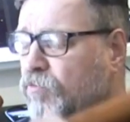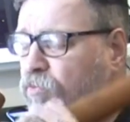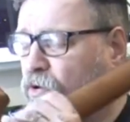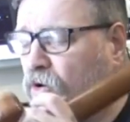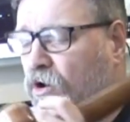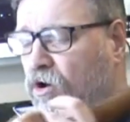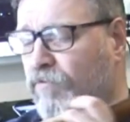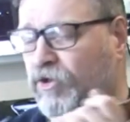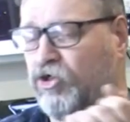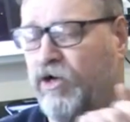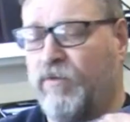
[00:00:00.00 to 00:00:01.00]
pull on
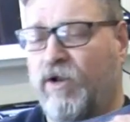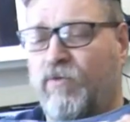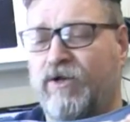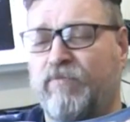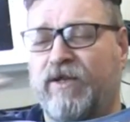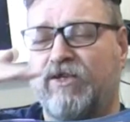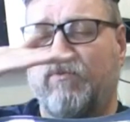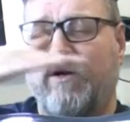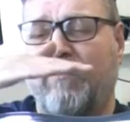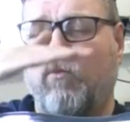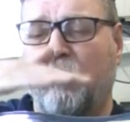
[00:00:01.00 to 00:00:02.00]
the tremolo, which means
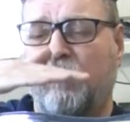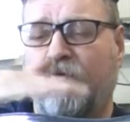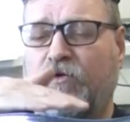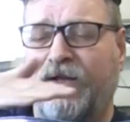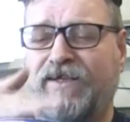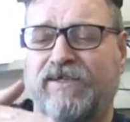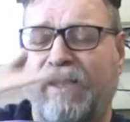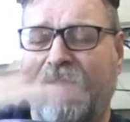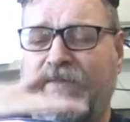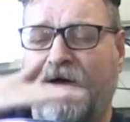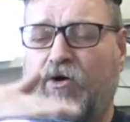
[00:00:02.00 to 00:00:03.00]
once we've got it
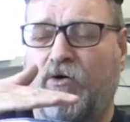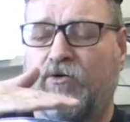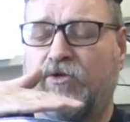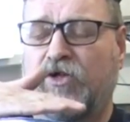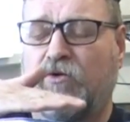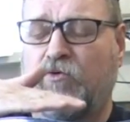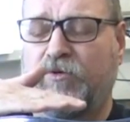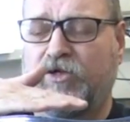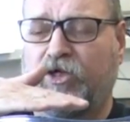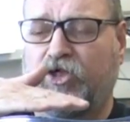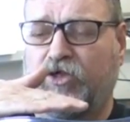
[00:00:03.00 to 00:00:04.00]
set in that horizontal
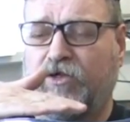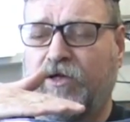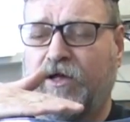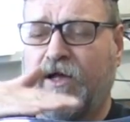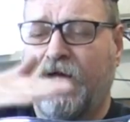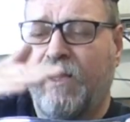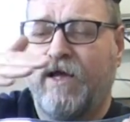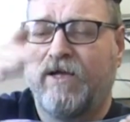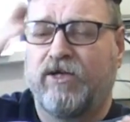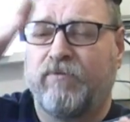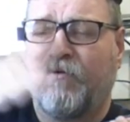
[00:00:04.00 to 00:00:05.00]
position,
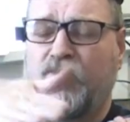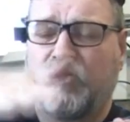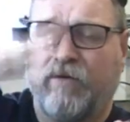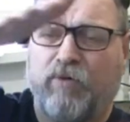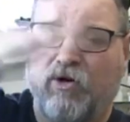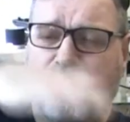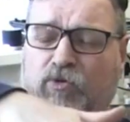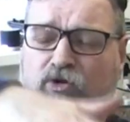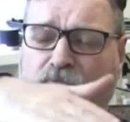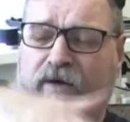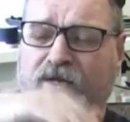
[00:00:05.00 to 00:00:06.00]
it's going to be virtually impossible
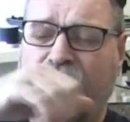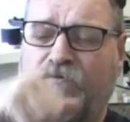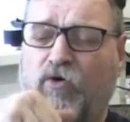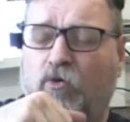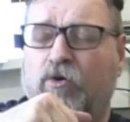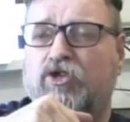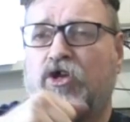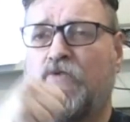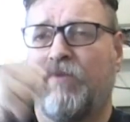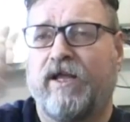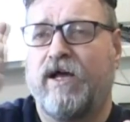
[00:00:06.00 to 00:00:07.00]
to bend it forwards,
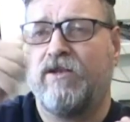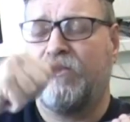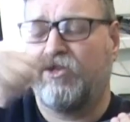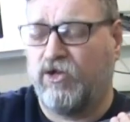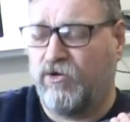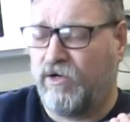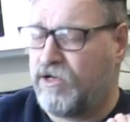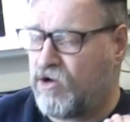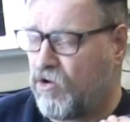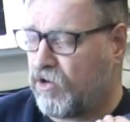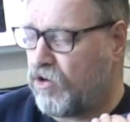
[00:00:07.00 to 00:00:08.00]
and we can certainly
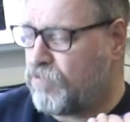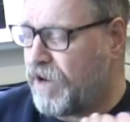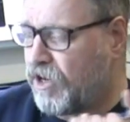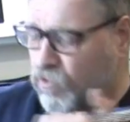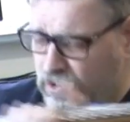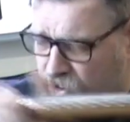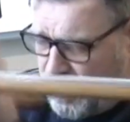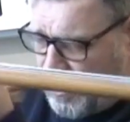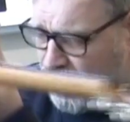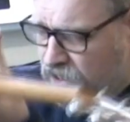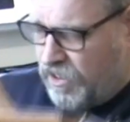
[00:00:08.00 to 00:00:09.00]
not go
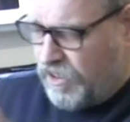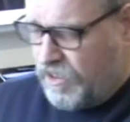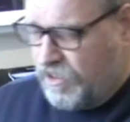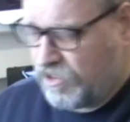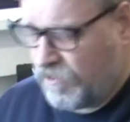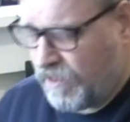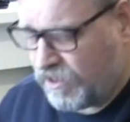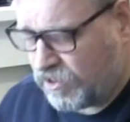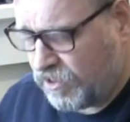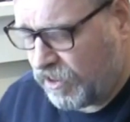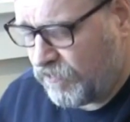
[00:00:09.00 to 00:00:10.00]
backwards. So that is
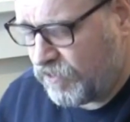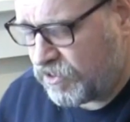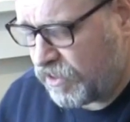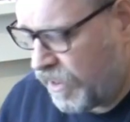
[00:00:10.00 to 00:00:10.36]
going to give us